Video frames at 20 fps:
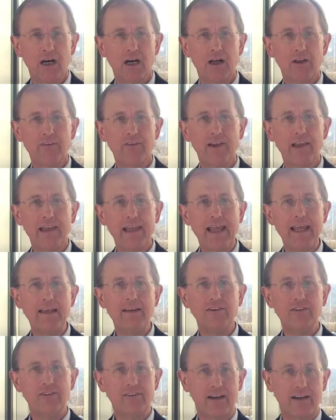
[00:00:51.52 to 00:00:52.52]
on the
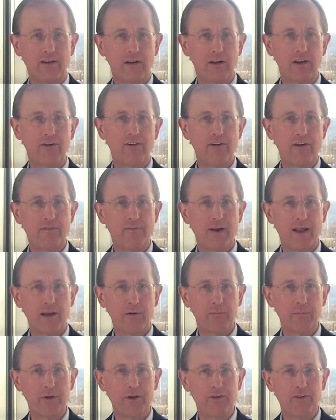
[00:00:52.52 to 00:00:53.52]
latest technology
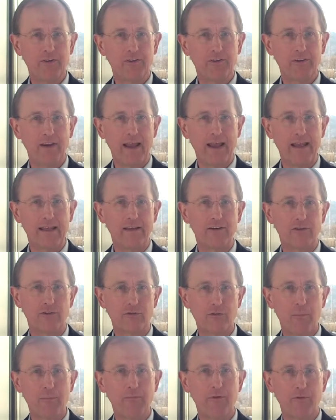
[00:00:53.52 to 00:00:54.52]
developments and
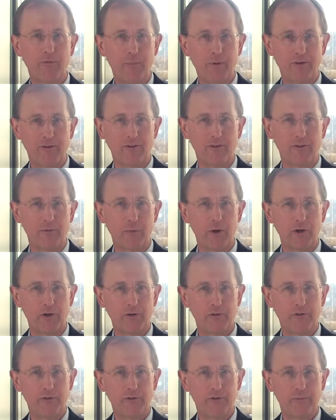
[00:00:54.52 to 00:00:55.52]
disruptive business models.